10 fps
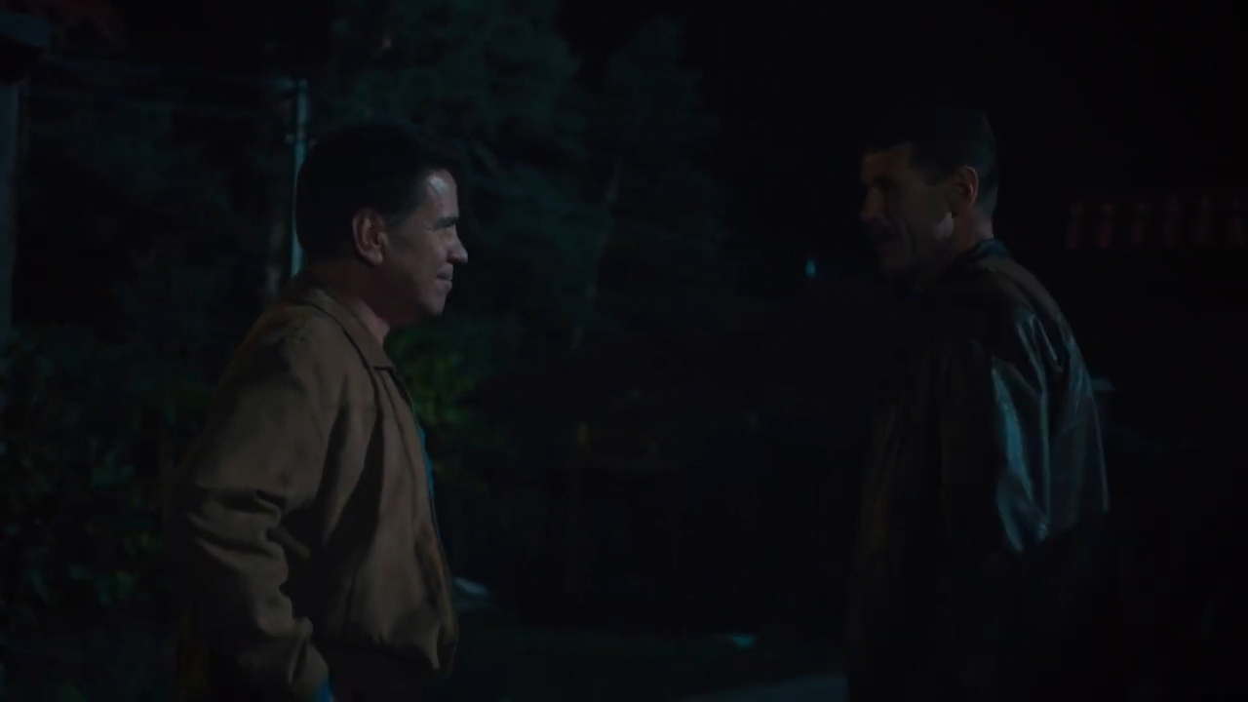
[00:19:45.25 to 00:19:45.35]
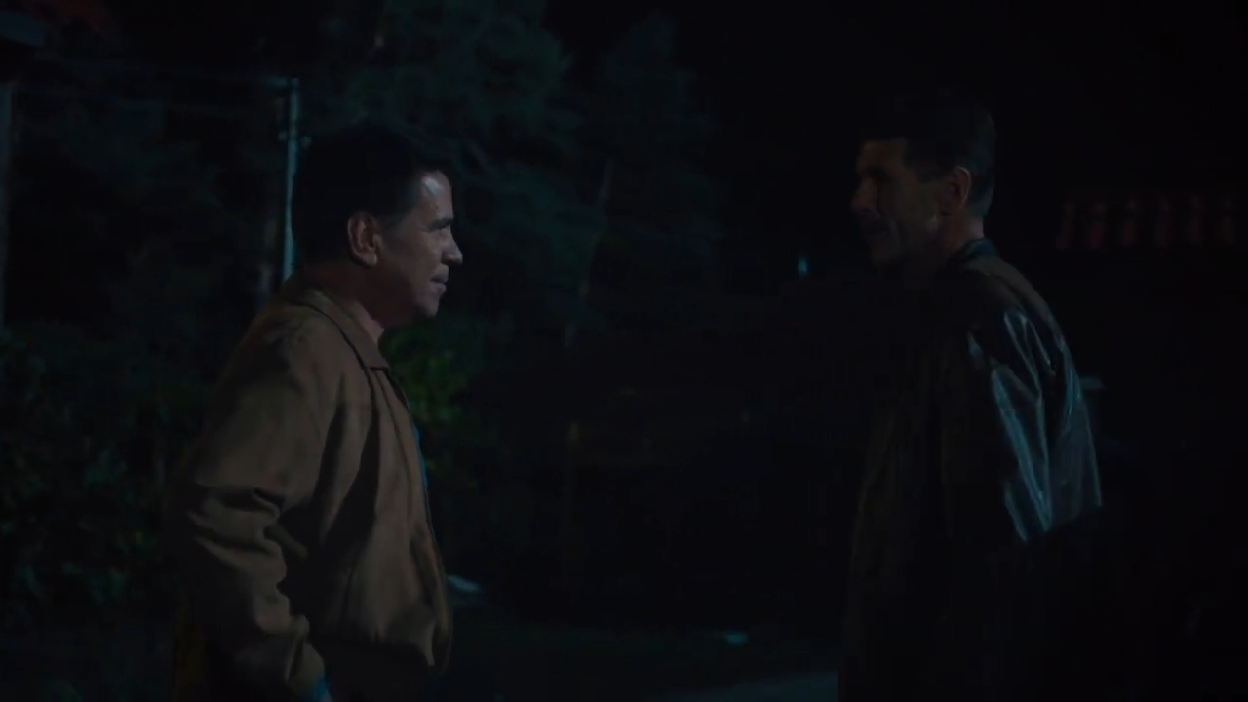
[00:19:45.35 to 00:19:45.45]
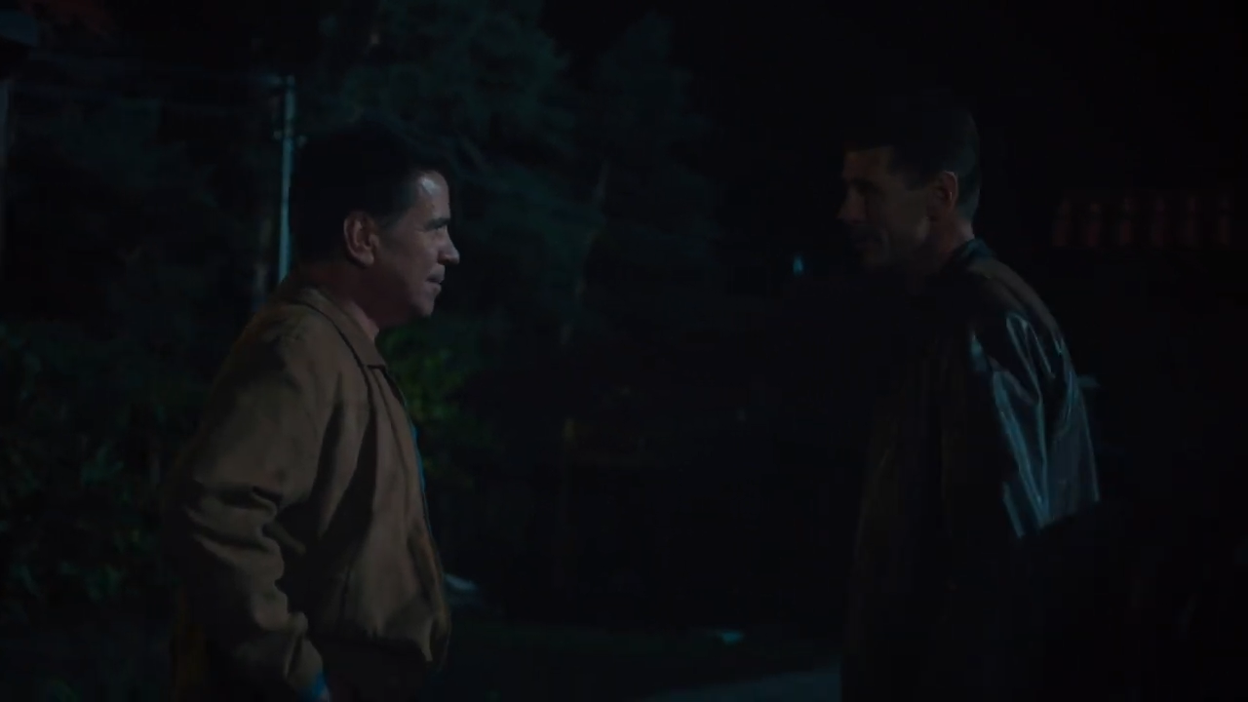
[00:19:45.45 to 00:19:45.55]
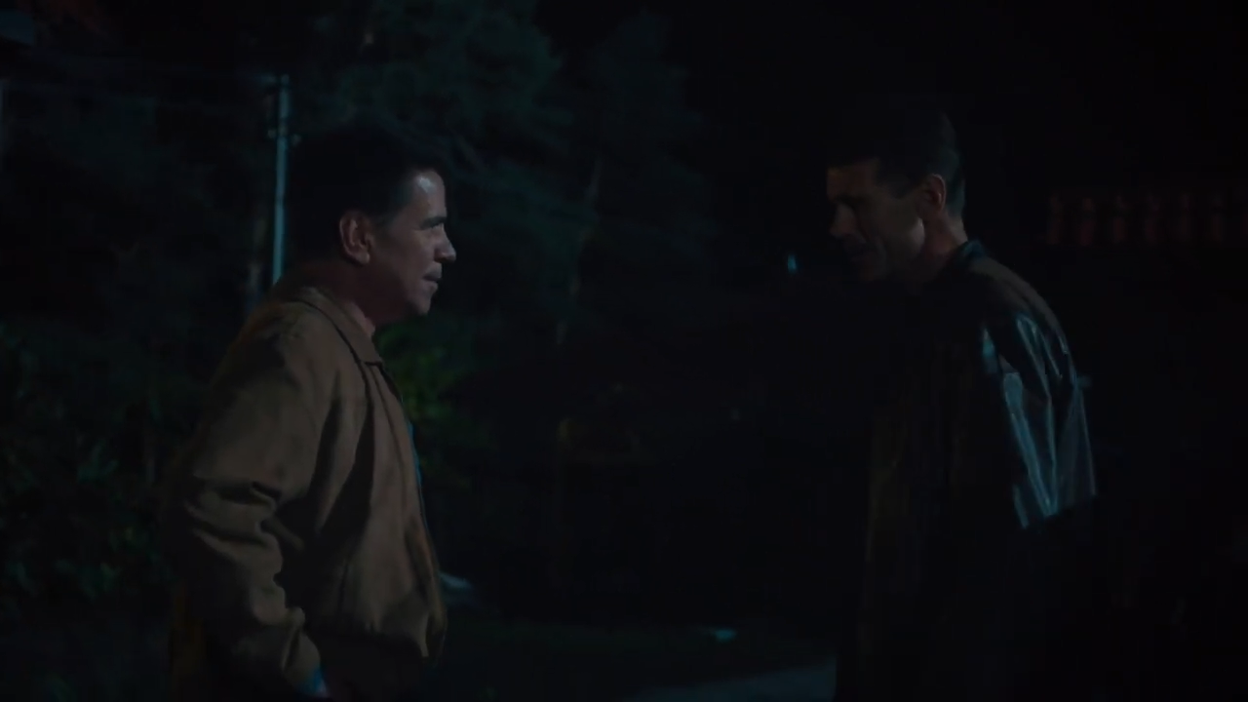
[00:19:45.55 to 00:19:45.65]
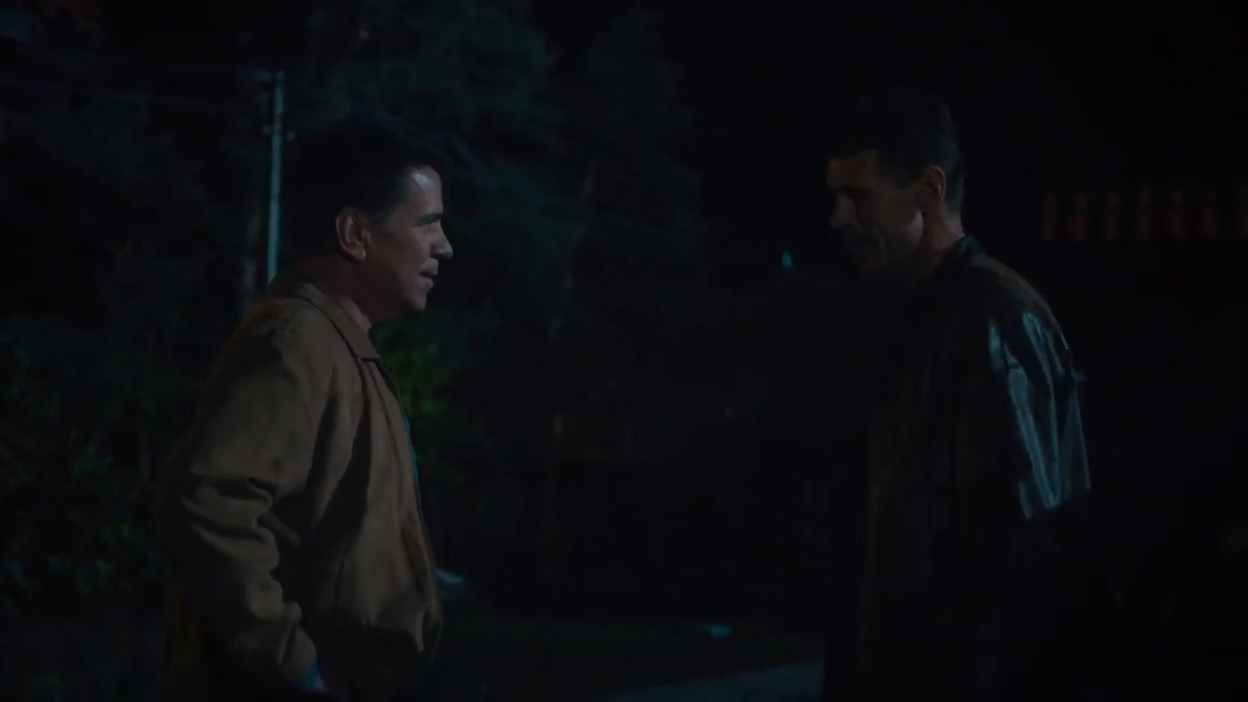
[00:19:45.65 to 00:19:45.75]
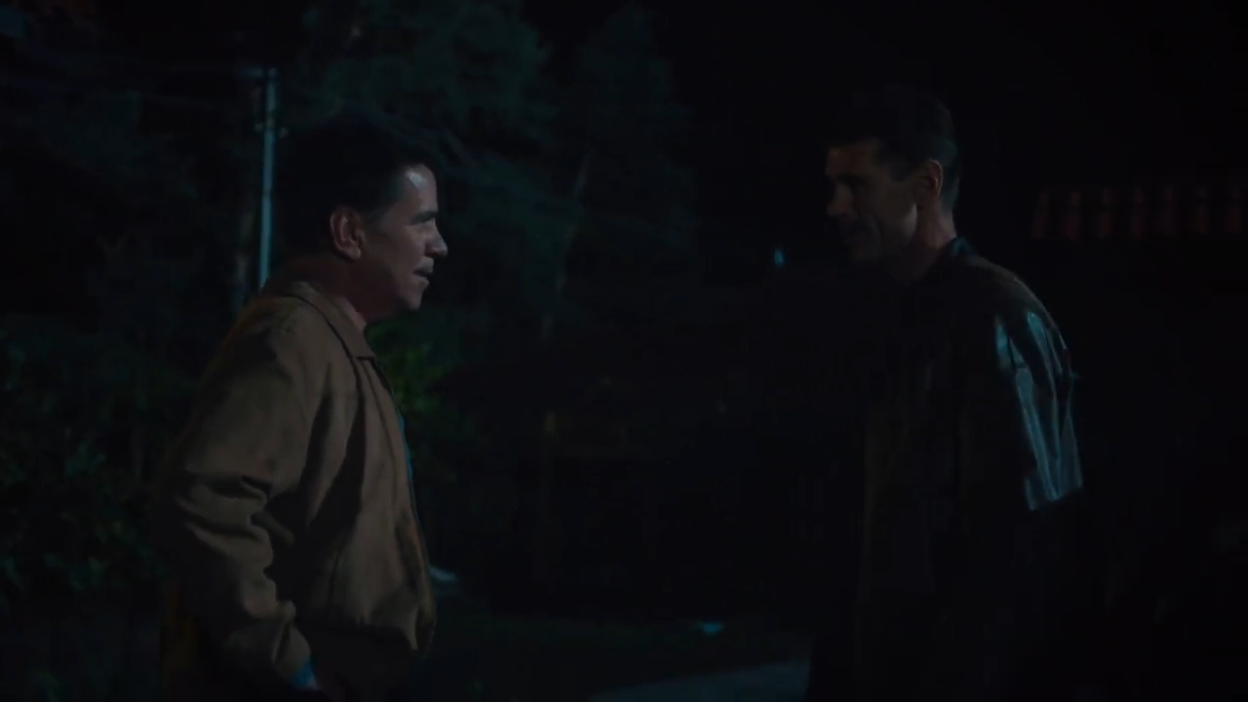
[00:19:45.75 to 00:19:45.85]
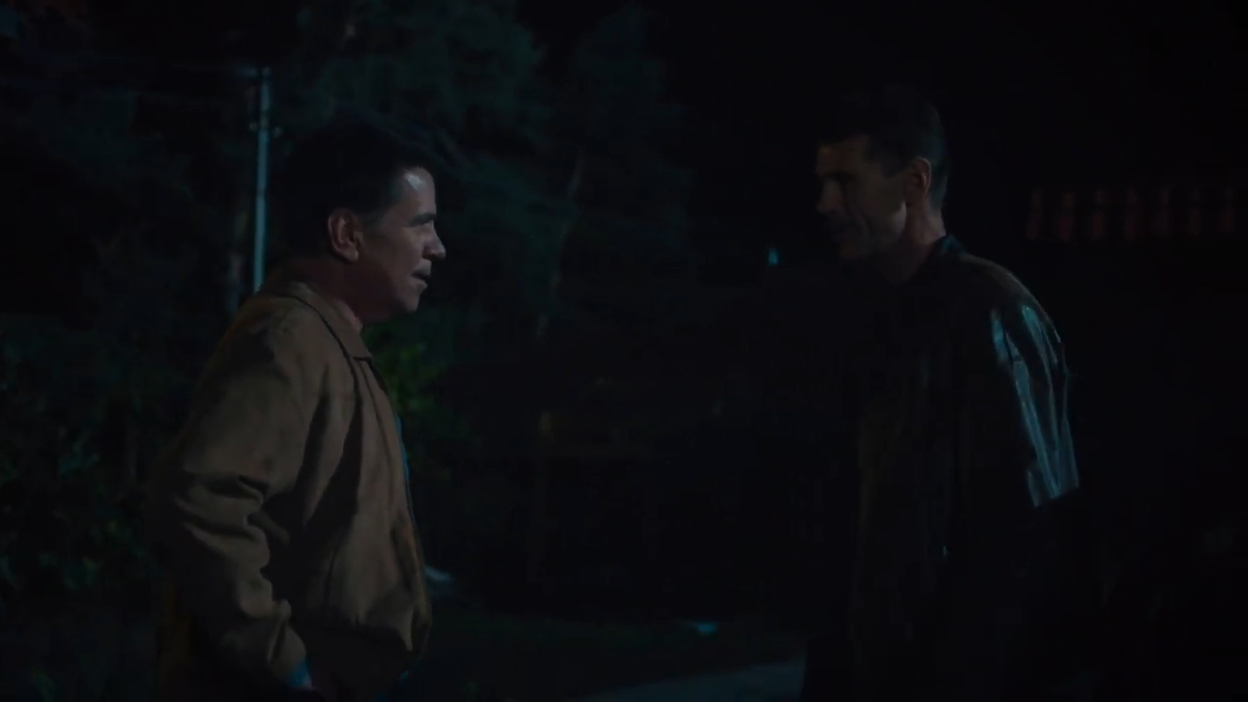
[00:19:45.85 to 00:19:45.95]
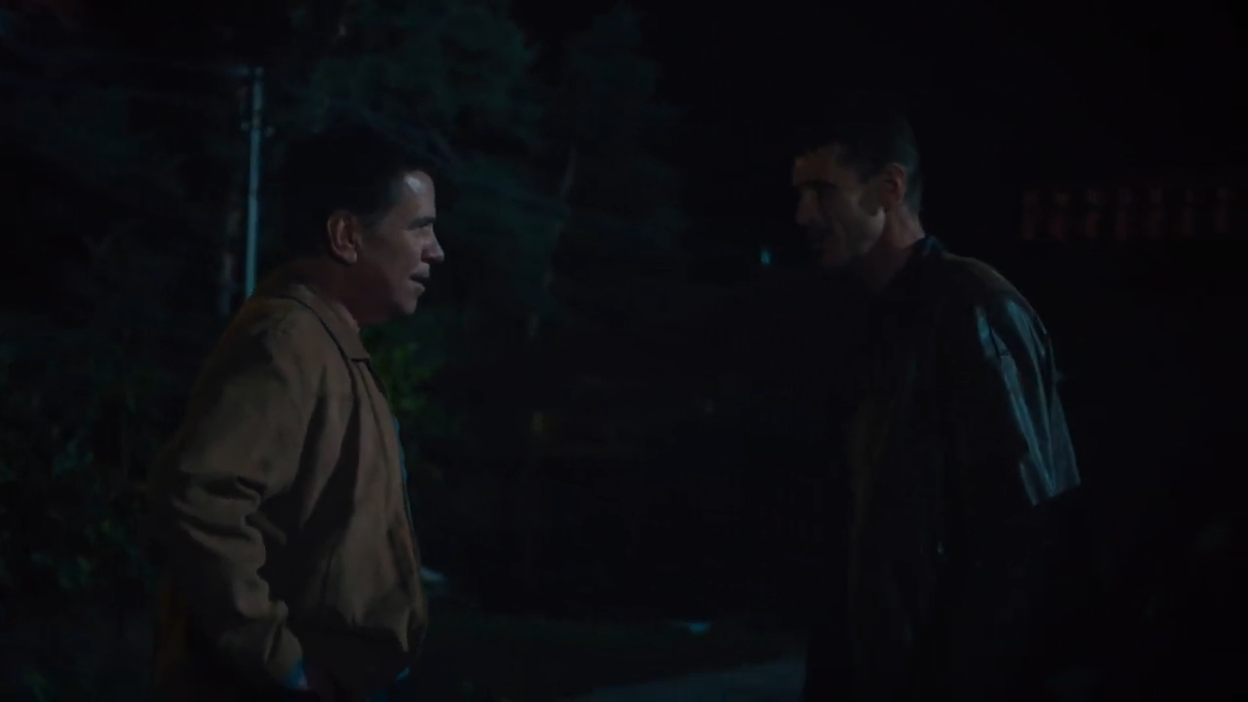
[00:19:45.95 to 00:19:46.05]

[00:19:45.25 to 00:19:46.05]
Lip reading: Do you think